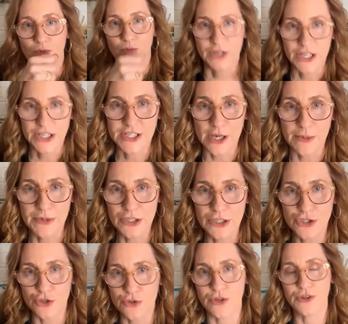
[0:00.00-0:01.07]
we need Debbie and
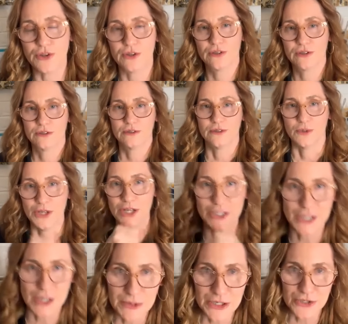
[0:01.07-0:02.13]
Judith. We need
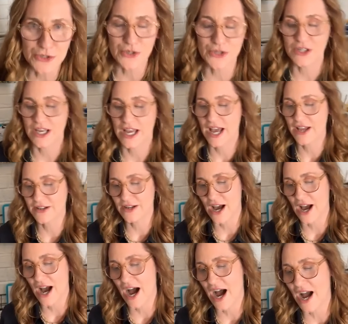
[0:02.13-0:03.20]
Debbie and Judith. And
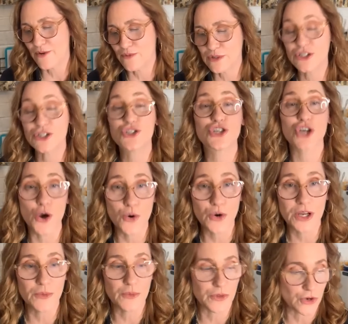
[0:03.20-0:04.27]
I was
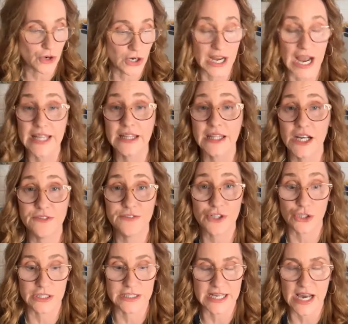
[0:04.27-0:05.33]
joking with her, and I loved
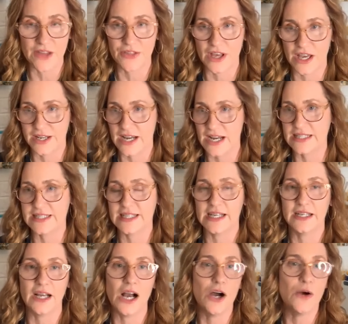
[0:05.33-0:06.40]
her to death. And I
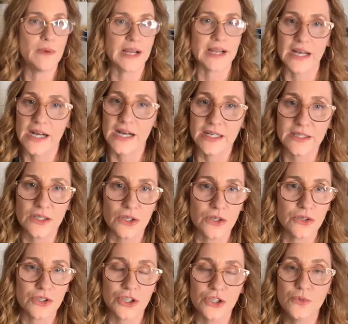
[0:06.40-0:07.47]
said, oh my God,
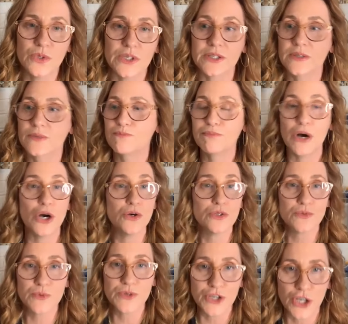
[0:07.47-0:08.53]
girl, you would
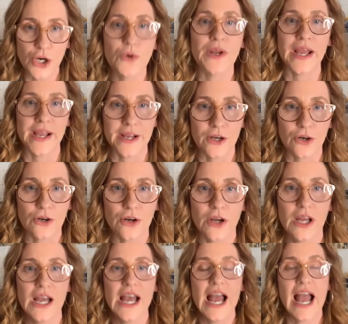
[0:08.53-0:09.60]
pose with a coat hanger.
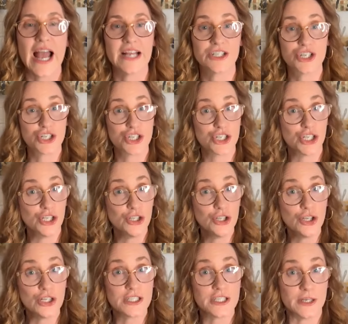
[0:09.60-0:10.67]
And she
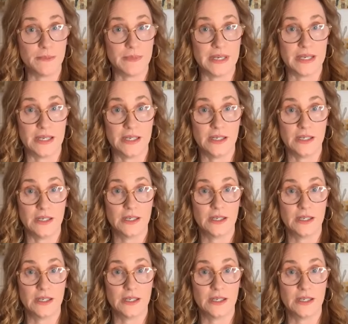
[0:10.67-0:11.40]
looked at me